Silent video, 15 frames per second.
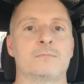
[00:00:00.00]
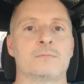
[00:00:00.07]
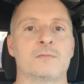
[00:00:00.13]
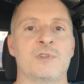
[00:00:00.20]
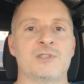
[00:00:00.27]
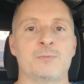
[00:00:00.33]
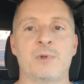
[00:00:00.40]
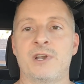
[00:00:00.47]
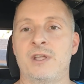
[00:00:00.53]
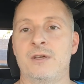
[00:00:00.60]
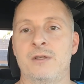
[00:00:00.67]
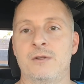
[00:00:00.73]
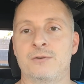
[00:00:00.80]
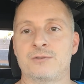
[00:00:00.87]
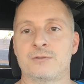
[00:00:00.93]
there's plenty
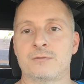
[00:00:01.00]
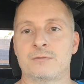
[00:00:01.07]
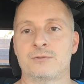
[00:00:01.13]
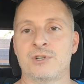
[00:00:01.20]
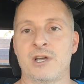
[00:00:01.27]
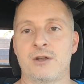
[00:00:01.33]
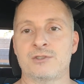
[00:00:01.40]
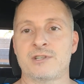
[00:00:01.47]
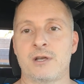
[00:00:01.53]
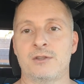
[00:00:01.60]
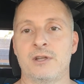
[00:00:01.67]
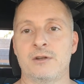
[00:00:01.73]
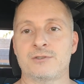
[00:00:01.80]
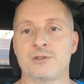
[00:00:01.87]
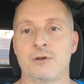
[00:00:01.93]
of those channels out
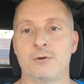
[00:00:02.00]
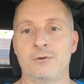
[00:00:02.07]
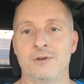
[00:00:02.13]
there. So